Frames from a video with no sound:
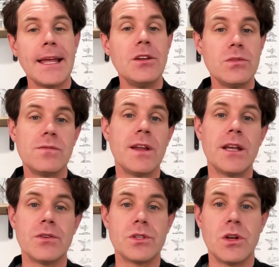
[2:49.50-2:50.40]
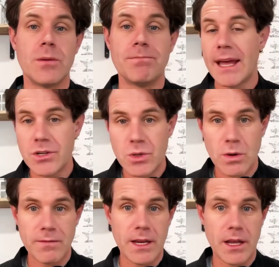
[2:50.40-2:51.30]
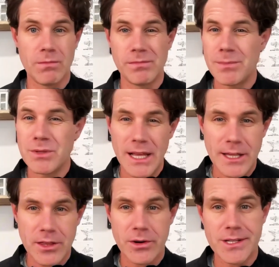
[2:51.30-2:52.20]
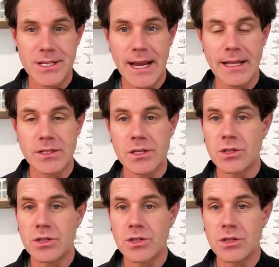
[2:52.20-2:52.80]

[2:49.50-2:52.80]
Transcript: then use videos too. Add a short video up to like 30 seconds